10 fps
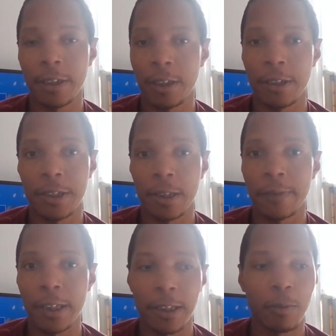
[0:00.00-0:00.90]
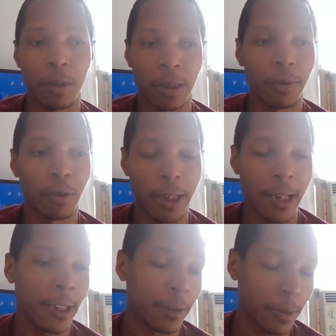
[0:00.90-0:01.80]
you know, the stuff that he wound up doing
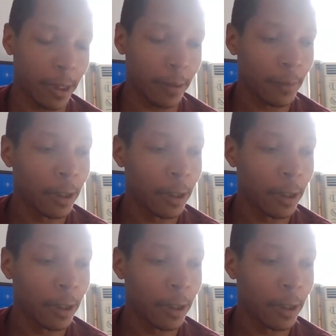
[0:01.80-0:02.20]
to Esmond.